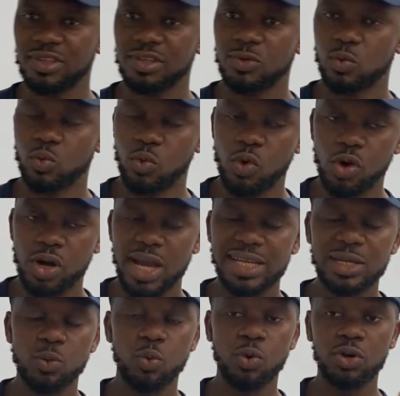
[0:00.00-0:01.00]
Or any
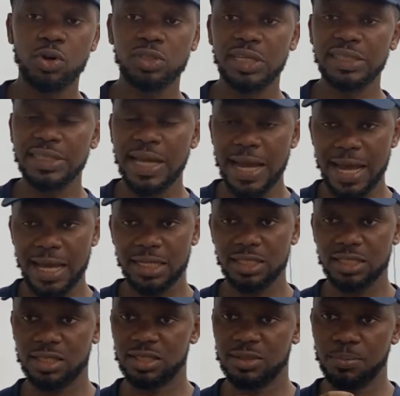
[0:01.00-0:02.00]
word that
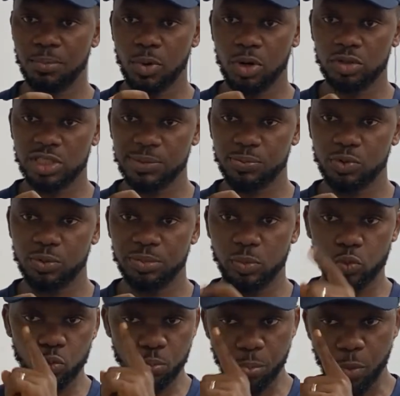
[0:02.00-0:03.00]
has more
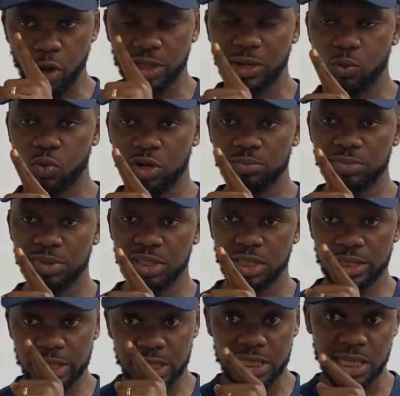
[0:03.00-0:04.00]
than one
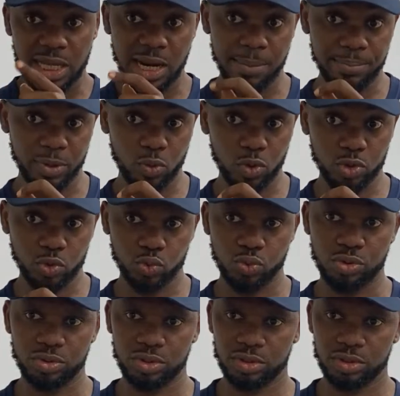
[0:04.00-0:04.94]
meaning is an ambiguous word.